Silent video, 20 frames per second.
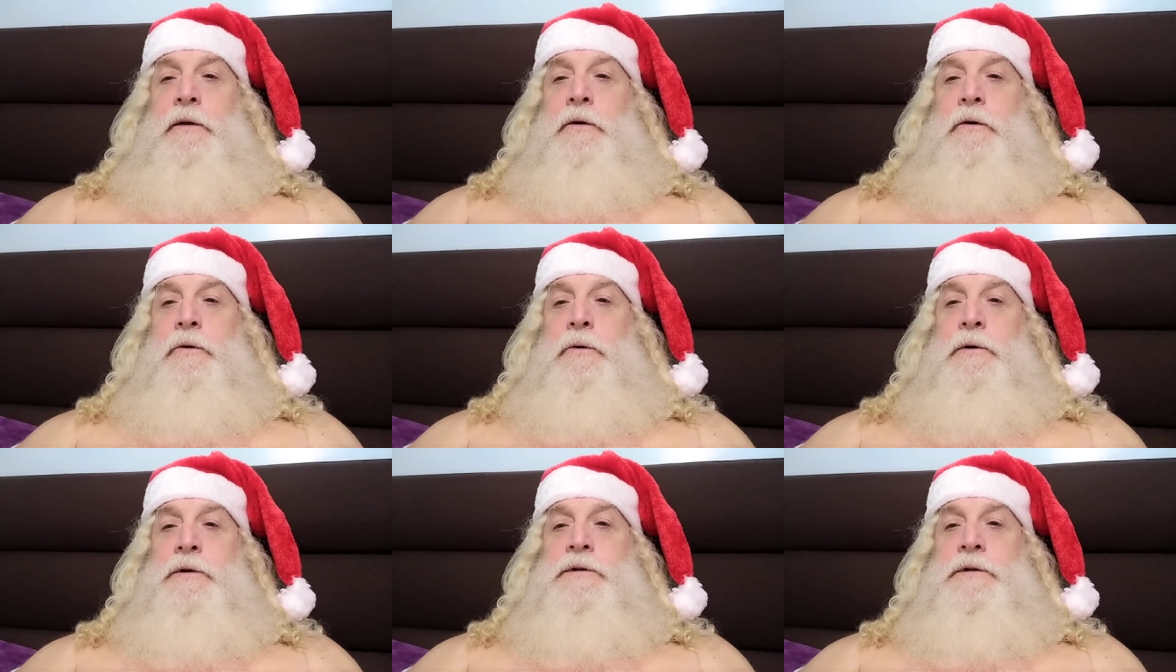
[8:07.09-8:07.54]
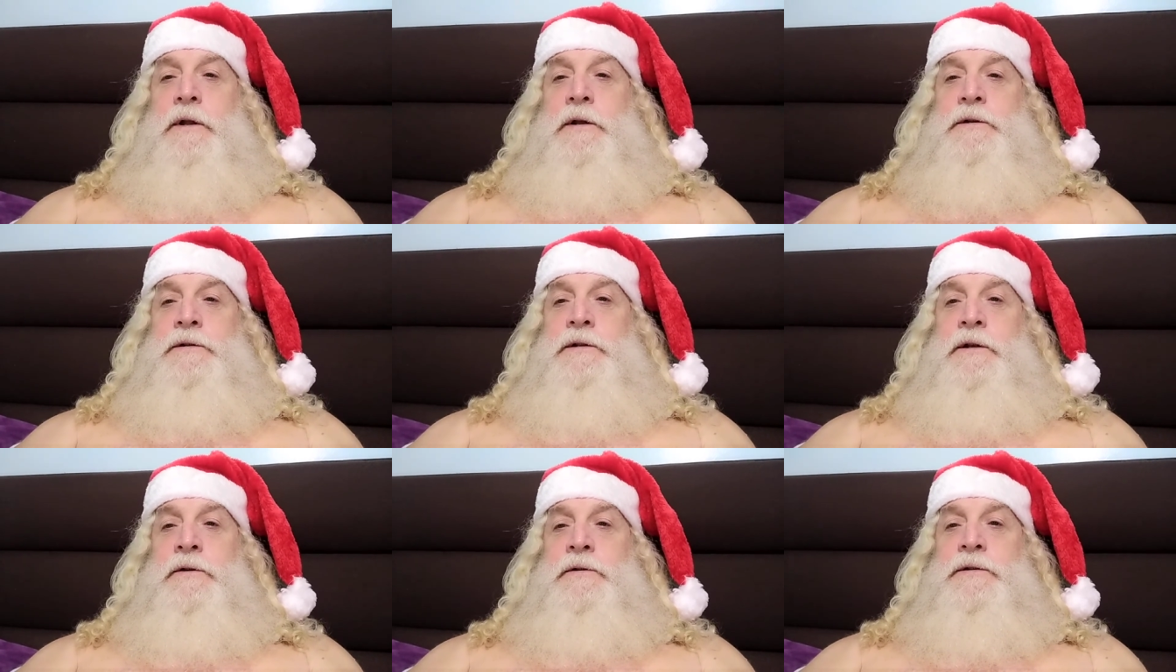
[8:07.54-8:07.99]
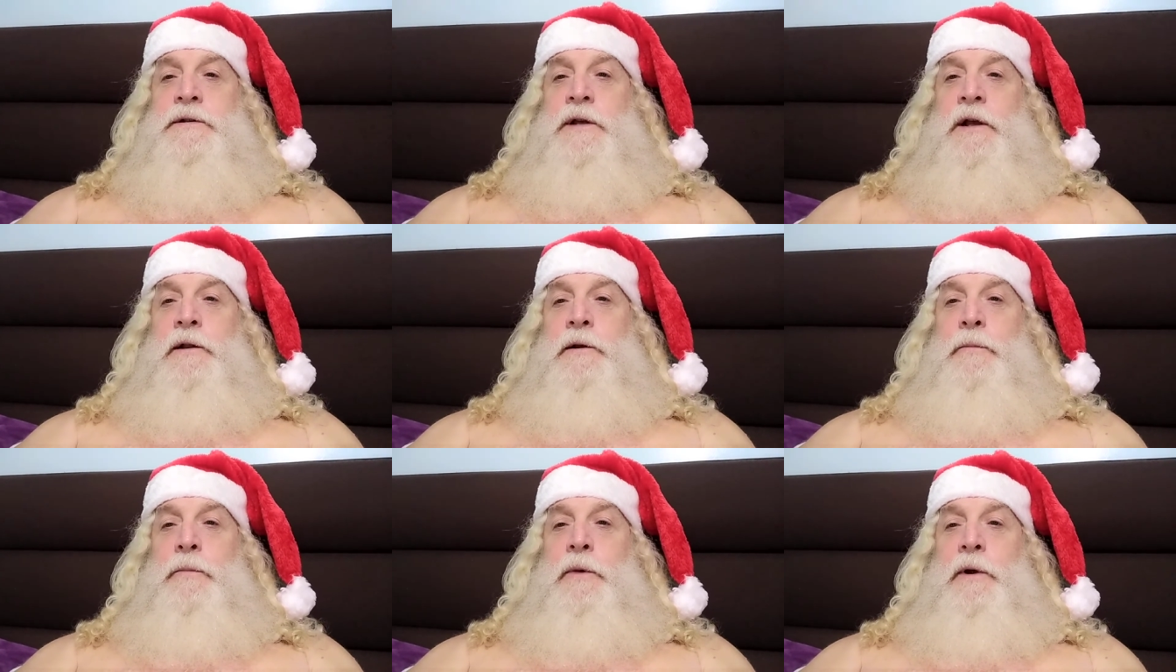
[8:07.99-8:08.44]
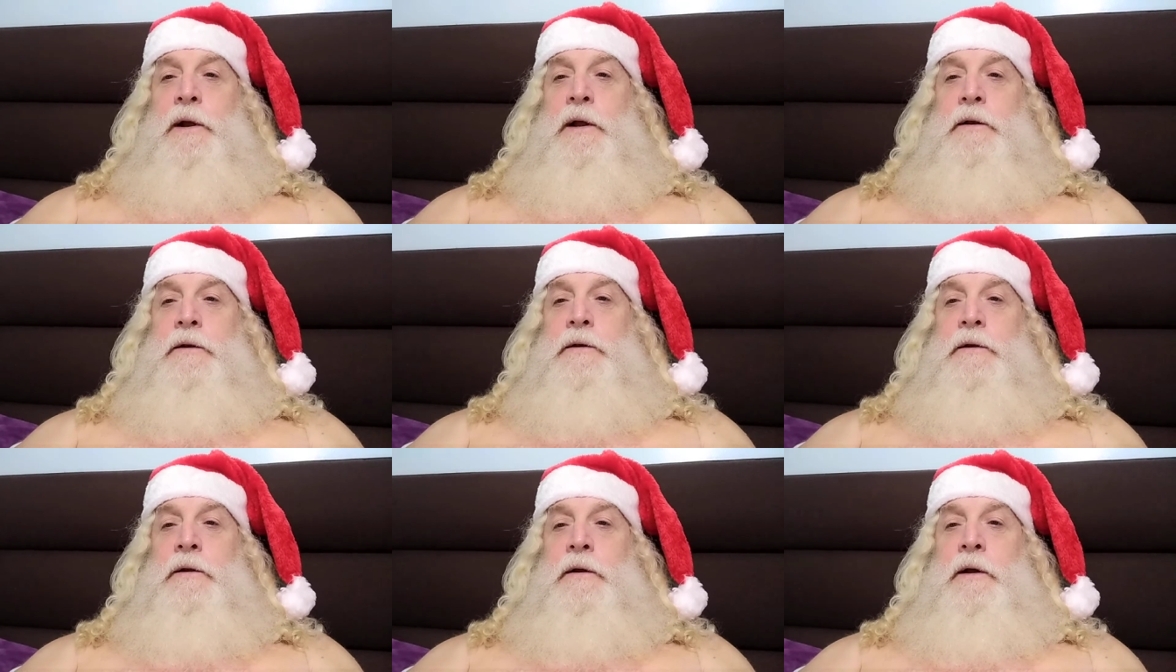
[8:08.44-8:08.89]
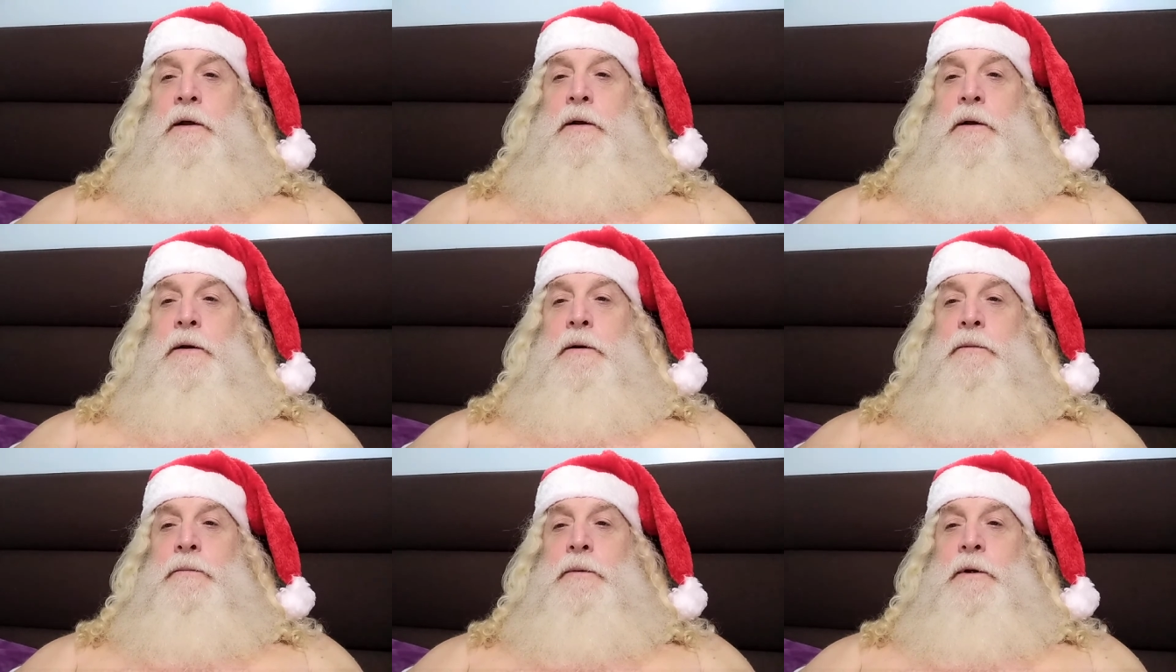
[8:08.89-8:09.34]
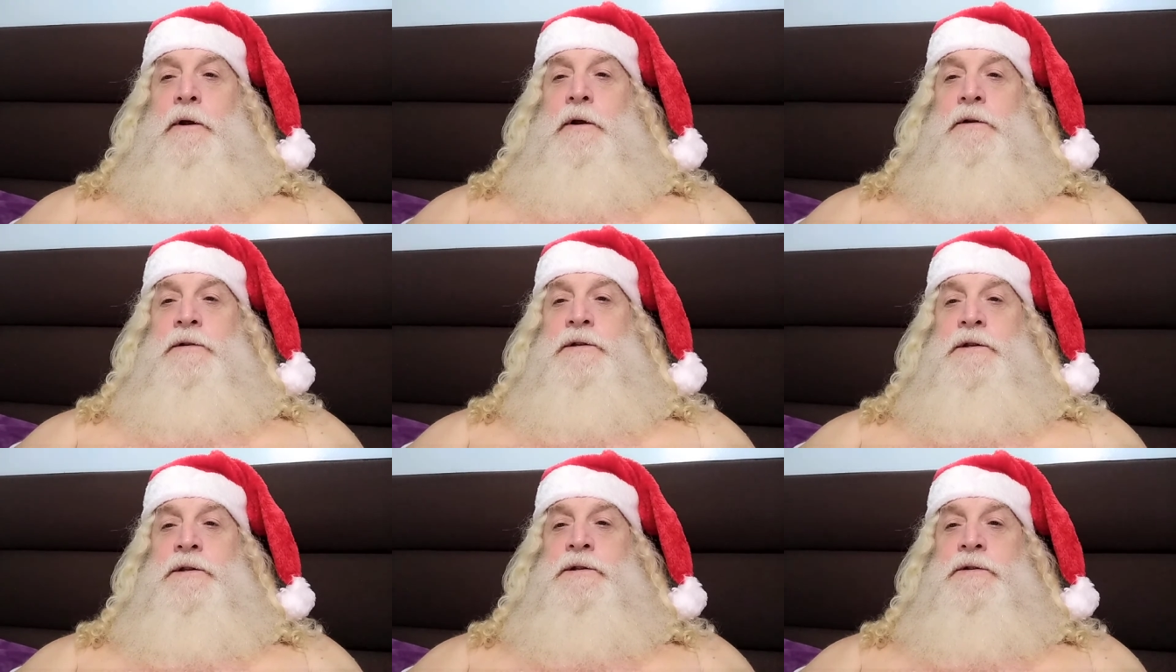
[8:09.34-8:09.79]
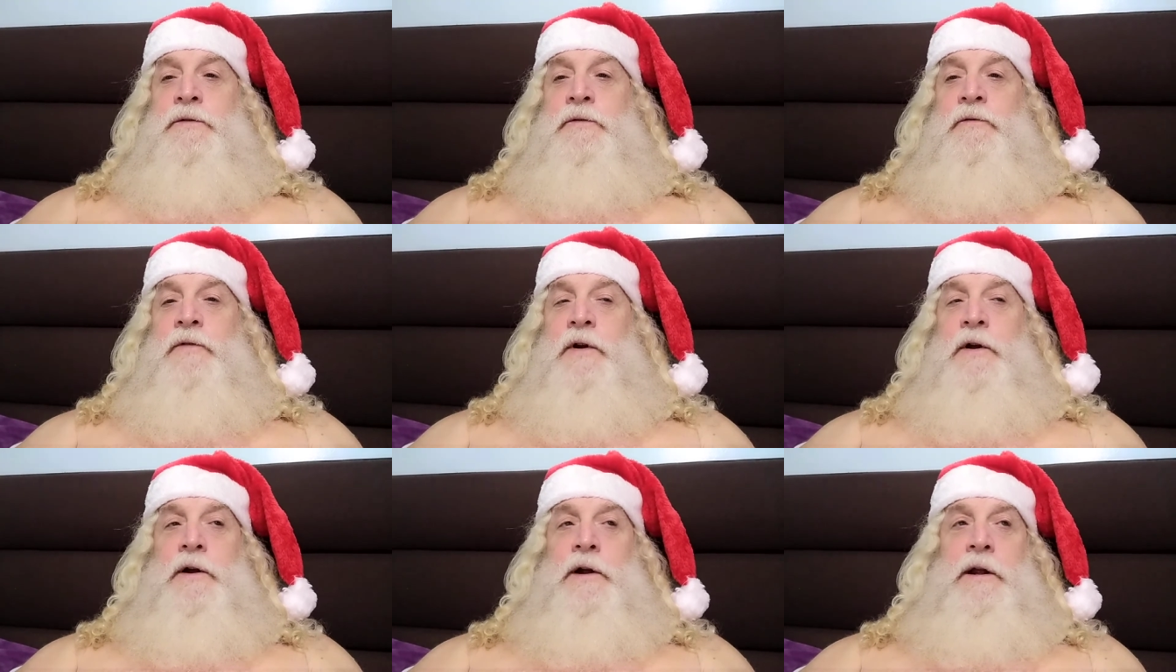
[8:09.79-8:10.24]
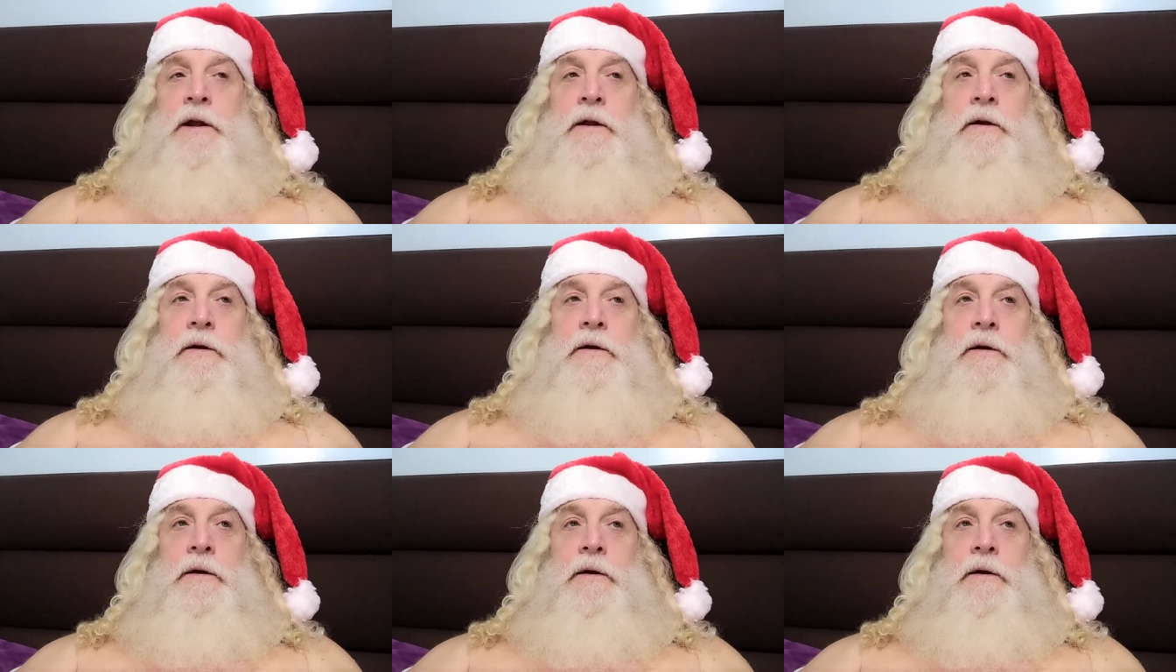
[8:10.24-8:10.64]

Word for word: of course, they still celebrate uh, because it's a very